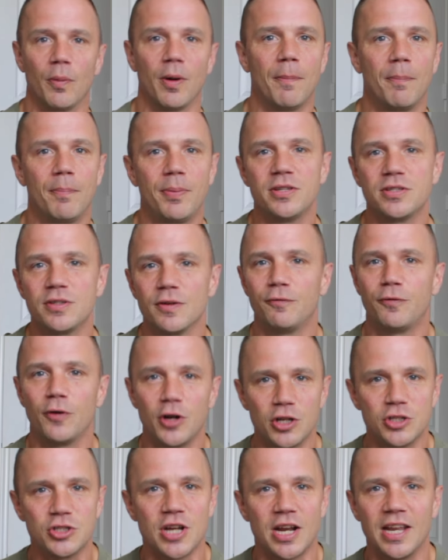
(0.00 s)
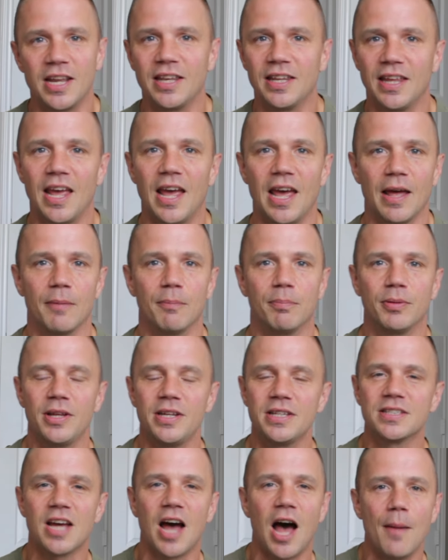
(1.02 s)
a piece of footage I didn't get,
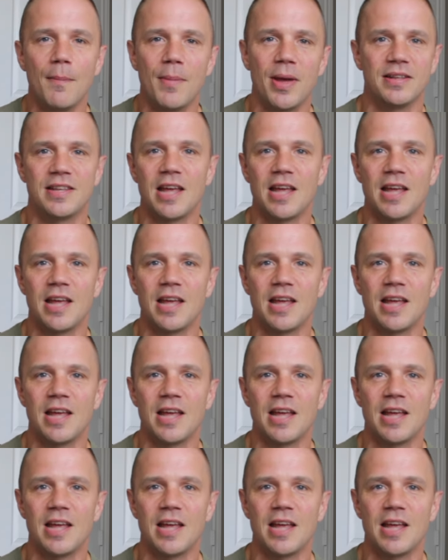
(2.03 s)
please comment